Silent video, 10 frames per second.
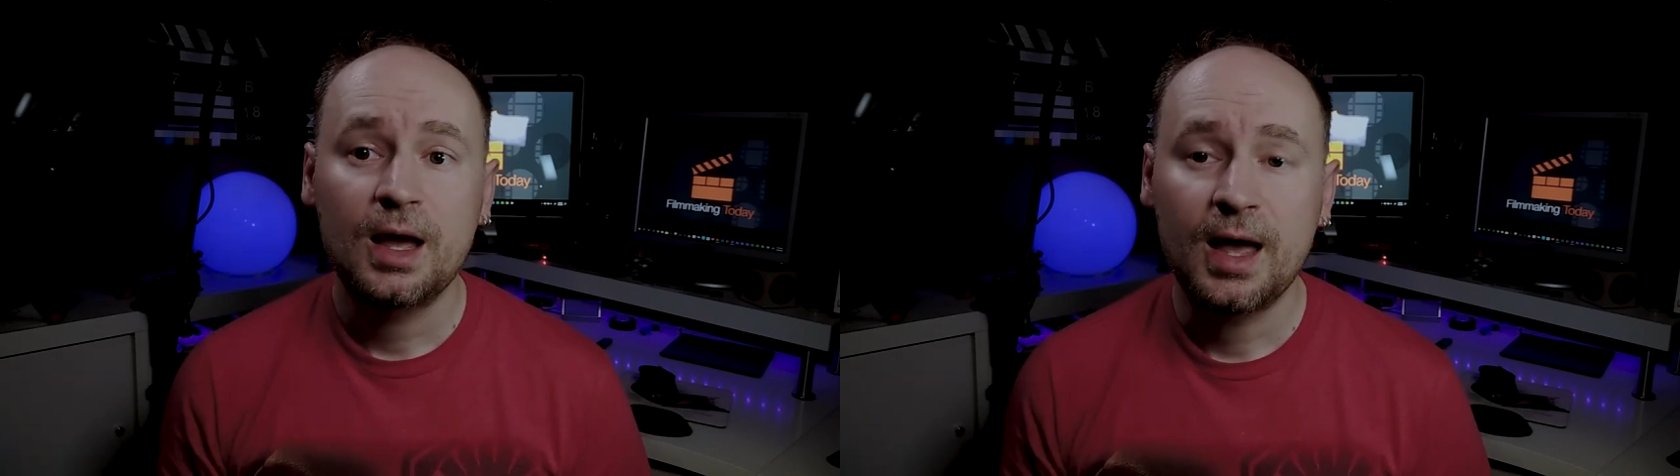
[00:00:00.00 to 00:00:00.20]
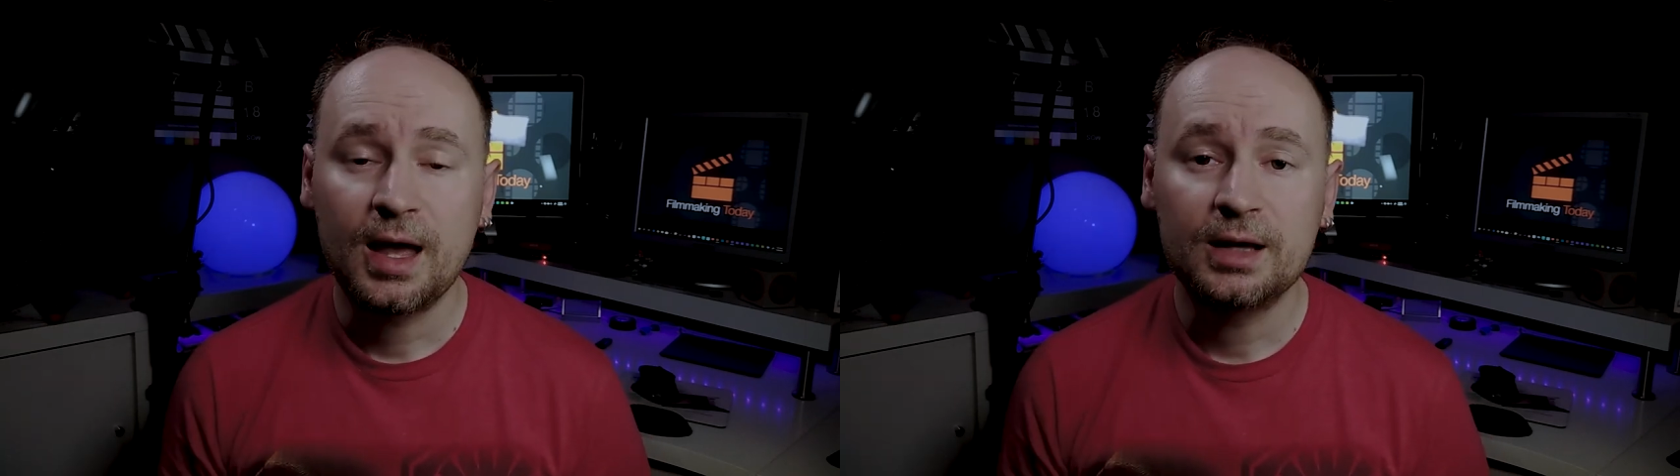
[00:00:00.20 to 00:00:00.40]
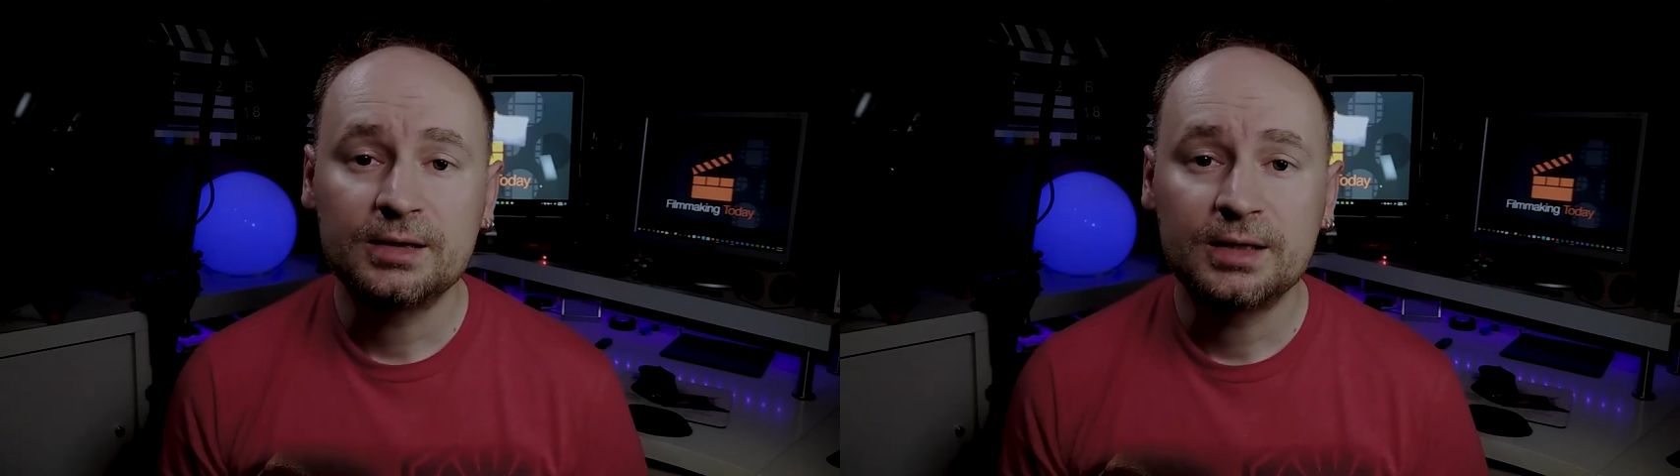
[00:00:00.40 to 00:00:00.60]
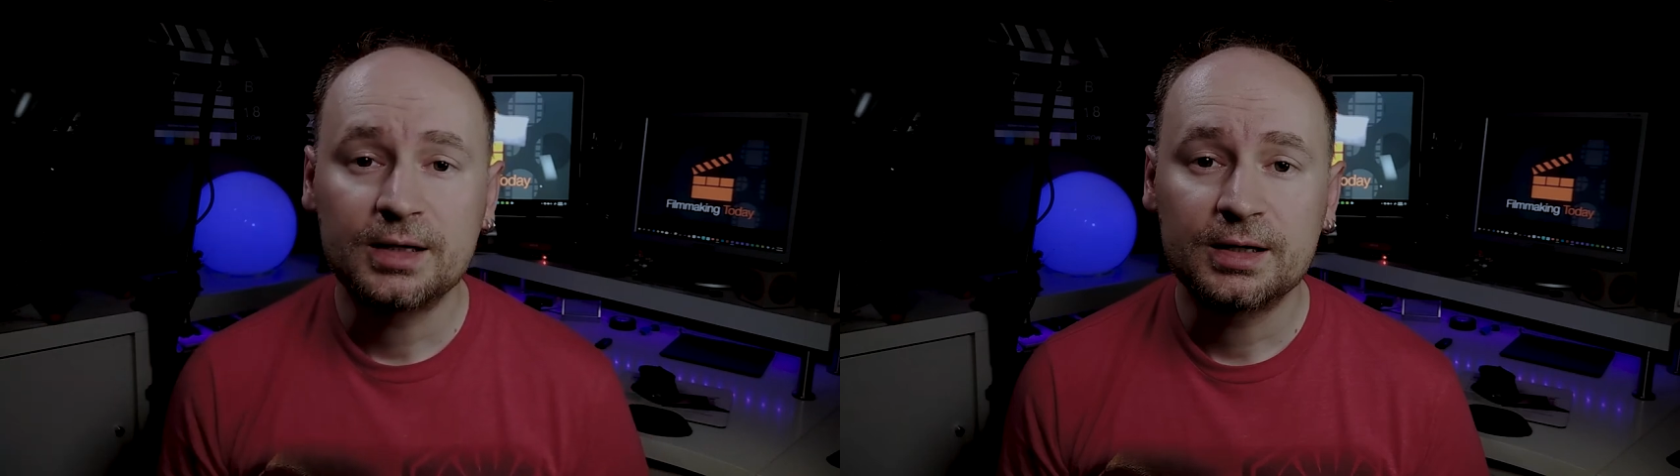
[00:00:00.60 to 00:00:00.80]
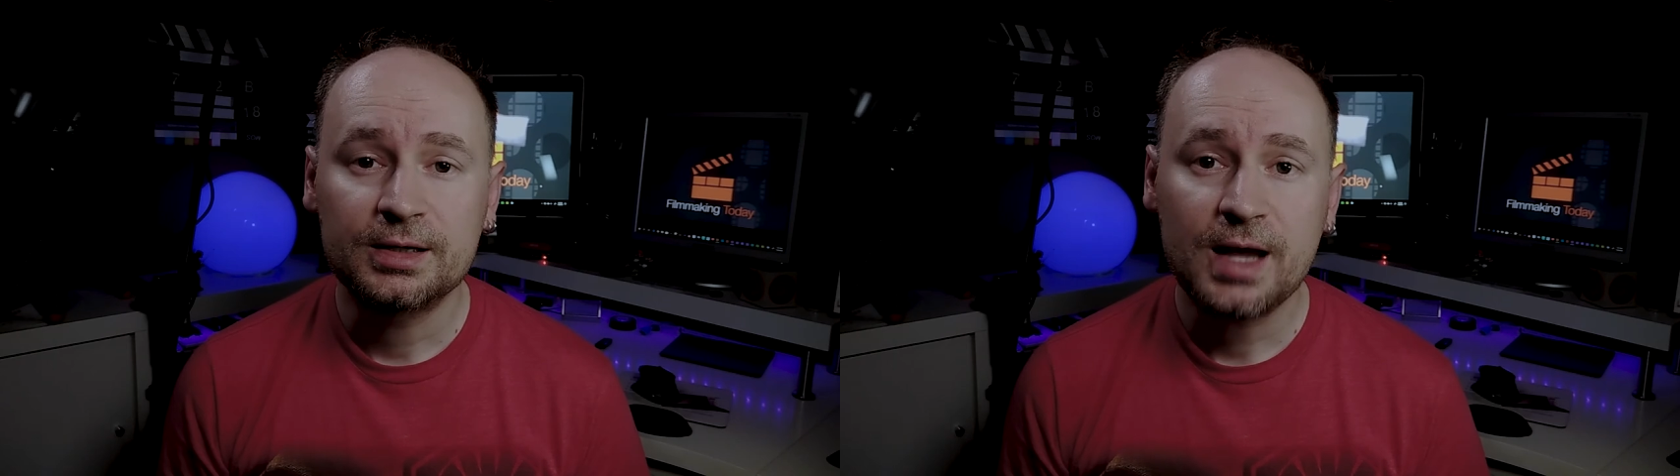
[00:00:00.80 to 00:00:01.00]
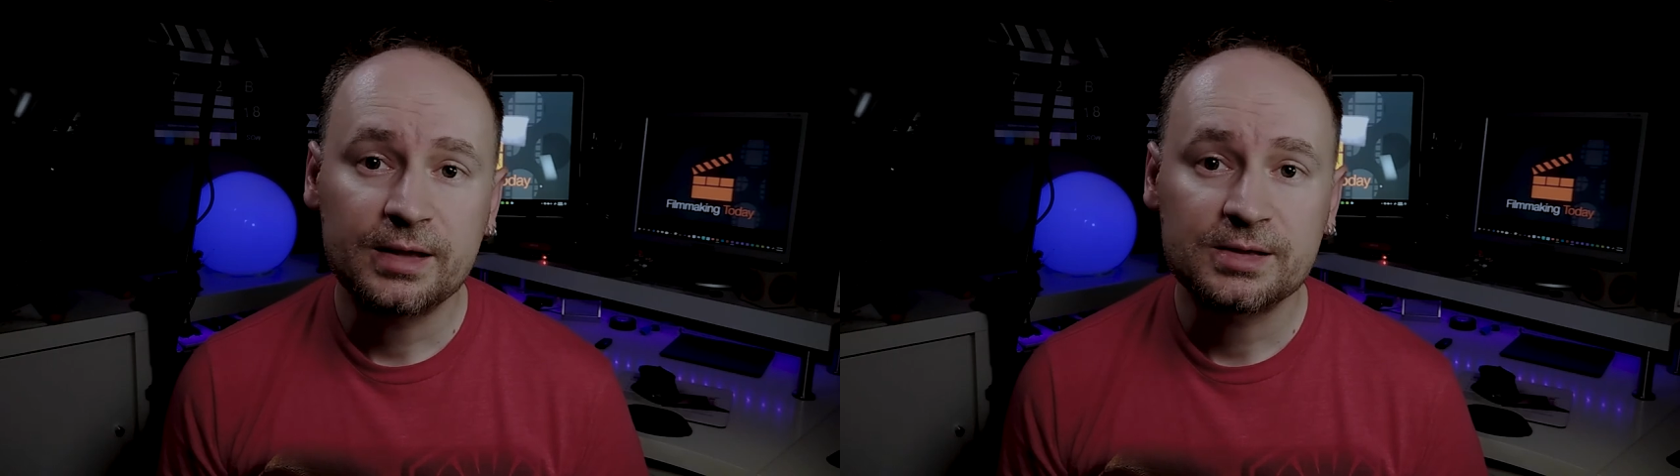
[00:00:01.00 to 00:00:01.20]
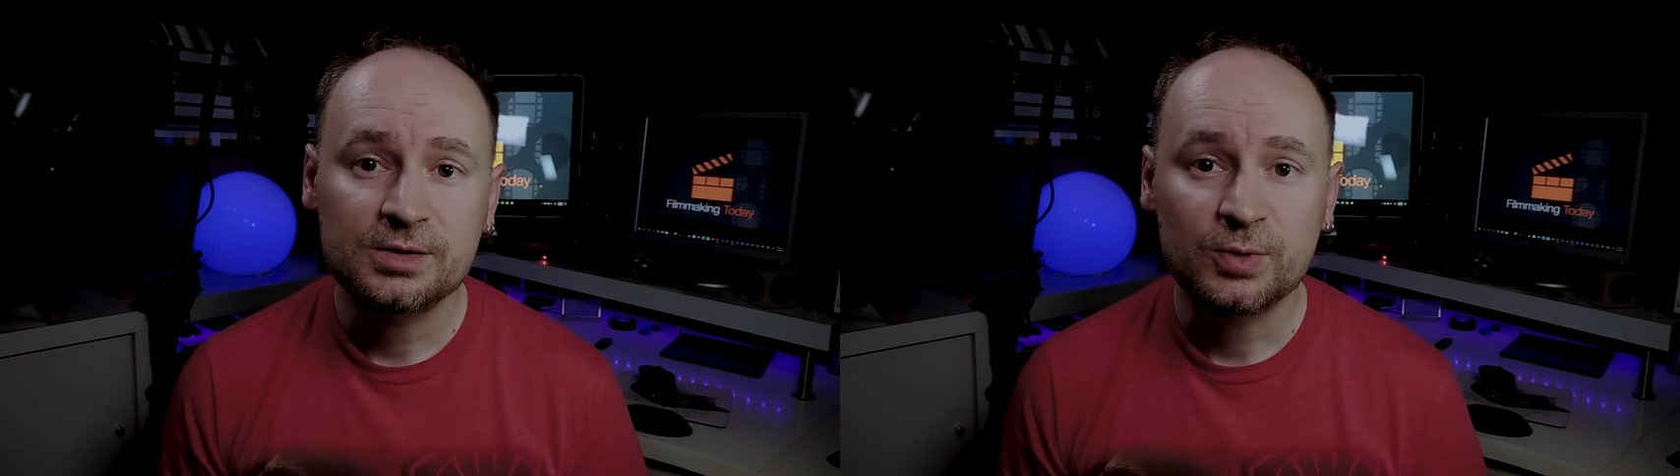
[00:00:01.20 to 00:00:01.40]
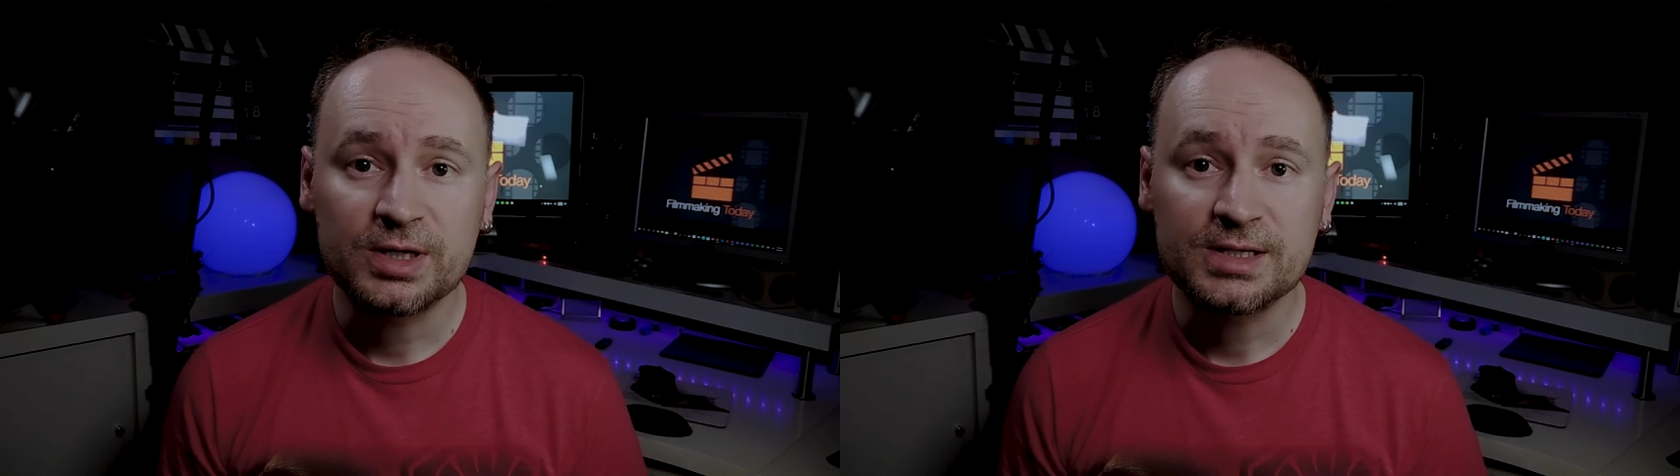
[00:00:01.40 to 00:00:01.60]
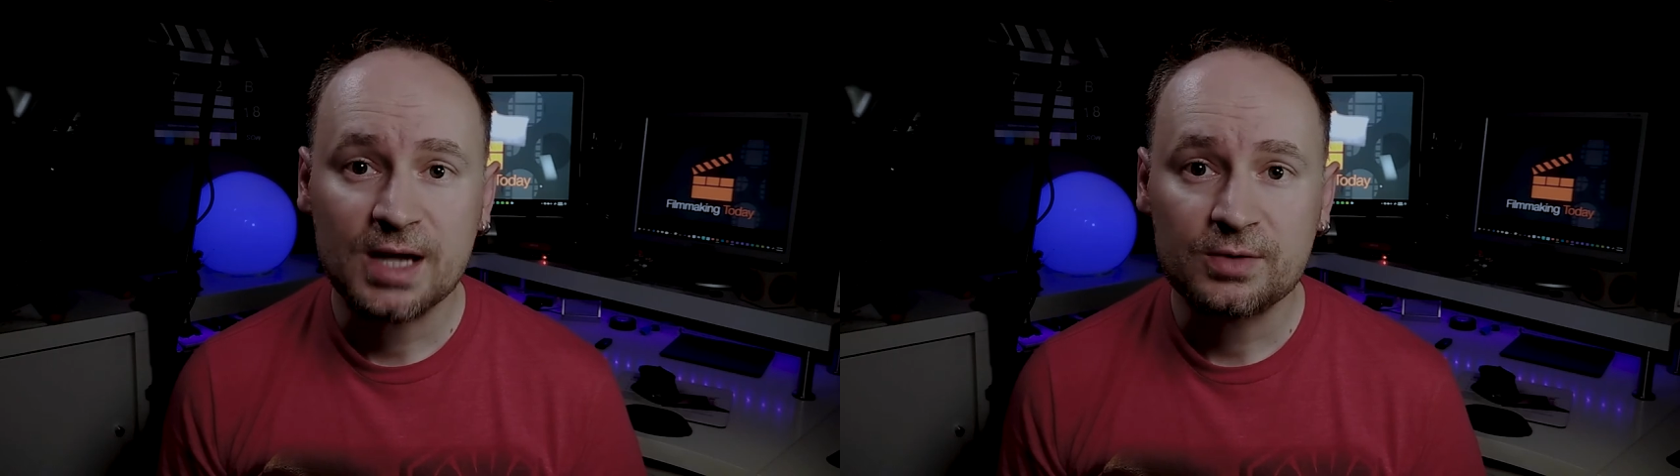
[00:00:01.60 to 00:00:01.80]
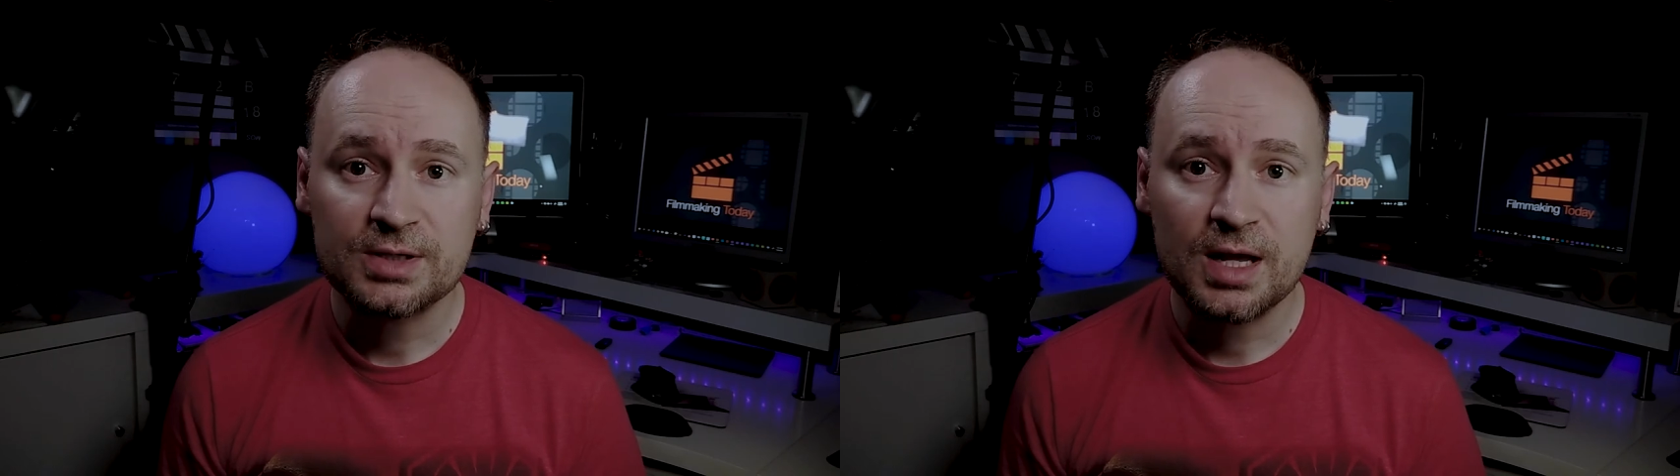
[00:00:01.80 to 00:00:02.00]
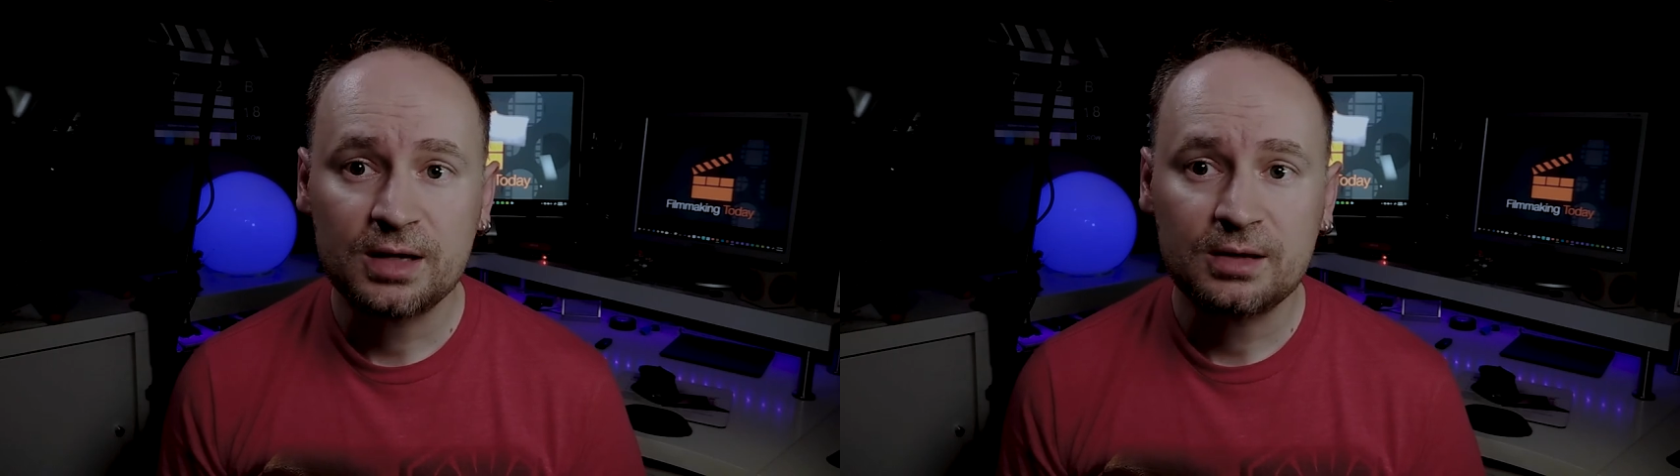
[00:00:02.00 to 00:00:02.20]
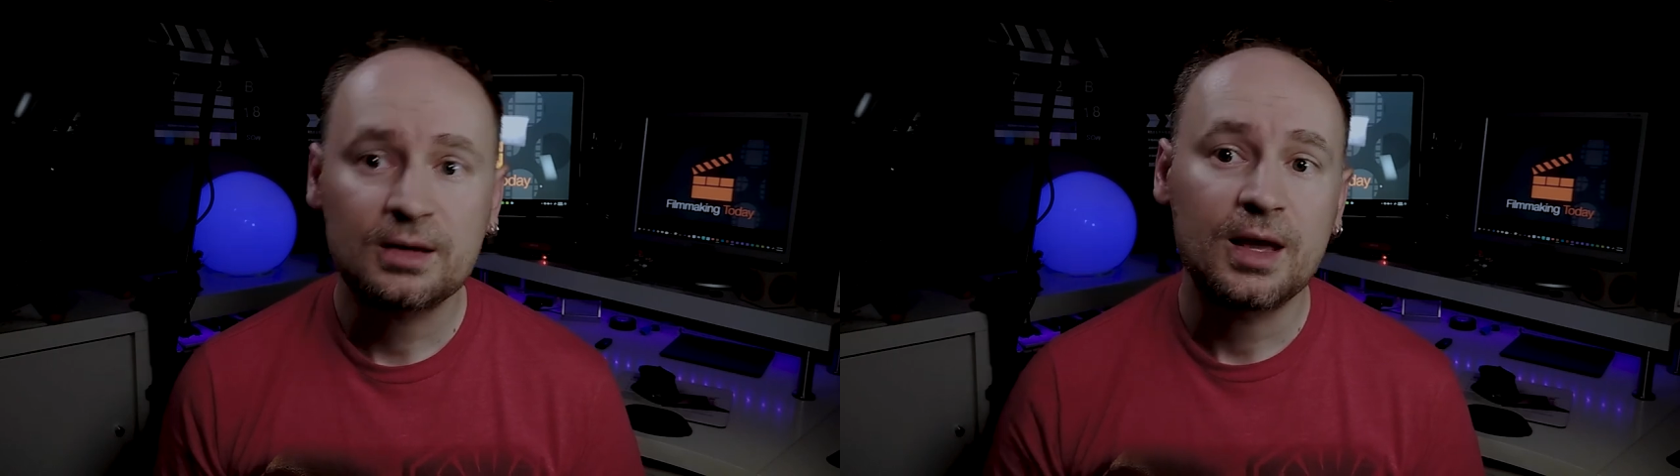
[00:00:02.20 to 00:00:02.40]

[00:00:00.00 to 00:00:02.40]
and yeah, this is what it sounds like.